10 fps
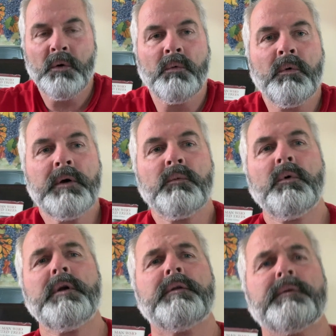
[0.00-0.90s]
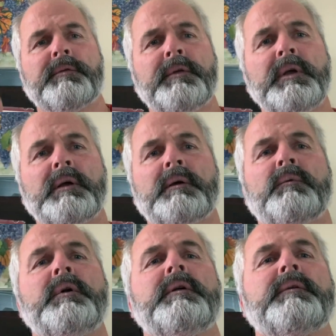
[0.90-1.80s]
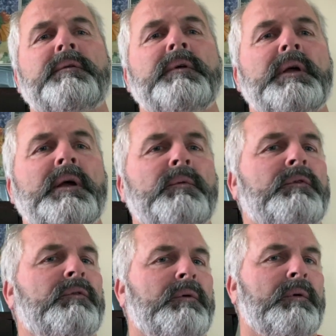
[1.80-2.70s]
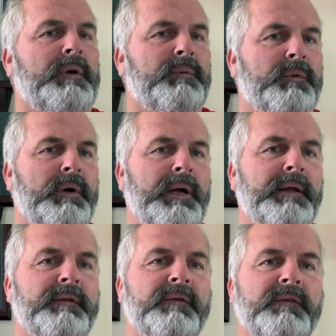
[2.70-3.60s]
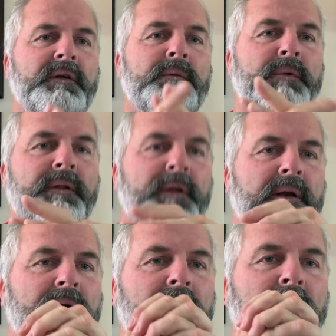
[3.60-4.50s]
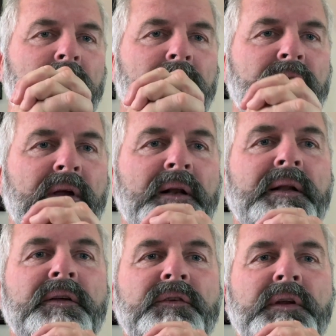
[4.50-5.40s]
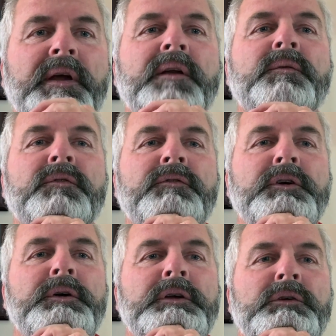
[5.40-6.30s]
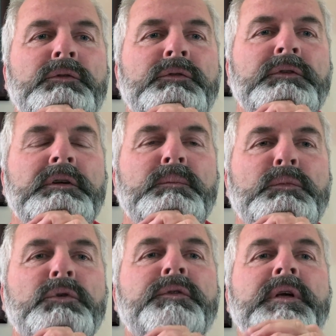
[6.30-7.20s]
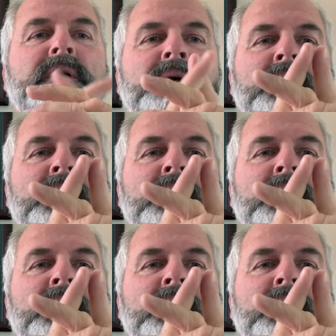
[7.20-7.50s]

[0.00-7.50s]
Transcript: One other thing. I was at the cinema that I was at last night. It was a very interesting movie.